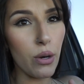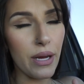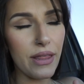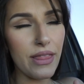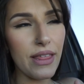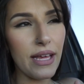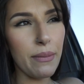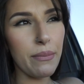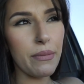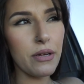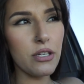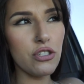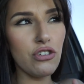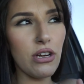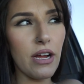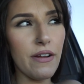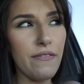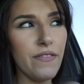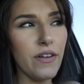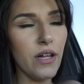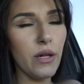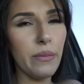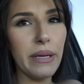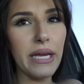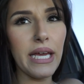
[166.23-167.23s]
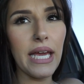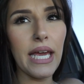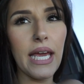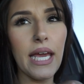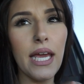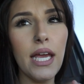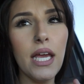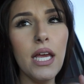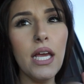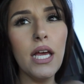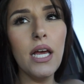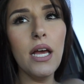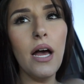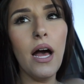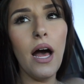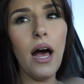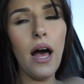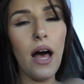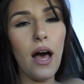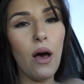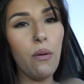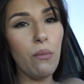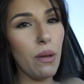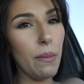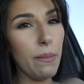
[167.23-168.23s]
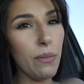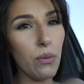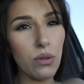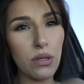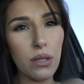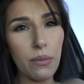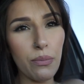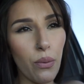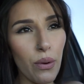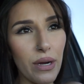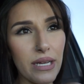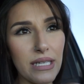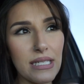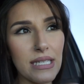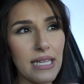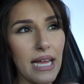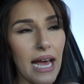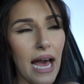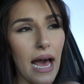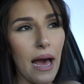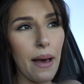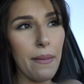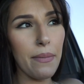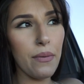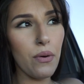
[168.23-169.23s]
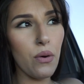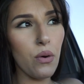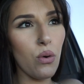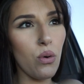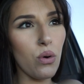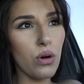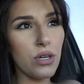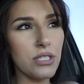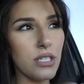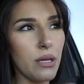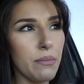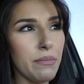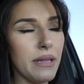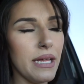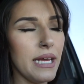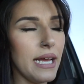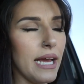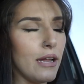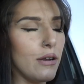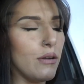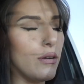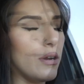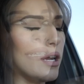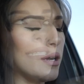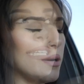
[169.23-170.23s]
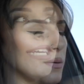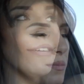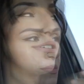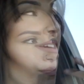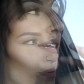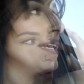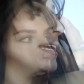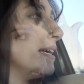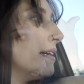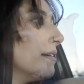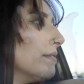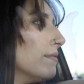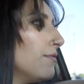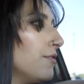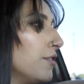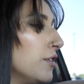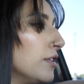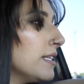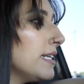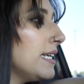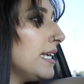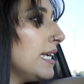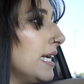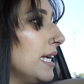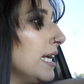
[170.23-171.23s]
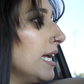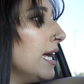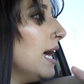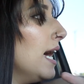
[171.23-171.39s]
I think I'm going to try filming it. Maybe when the boys nap or something, I don't know. Right? Fully.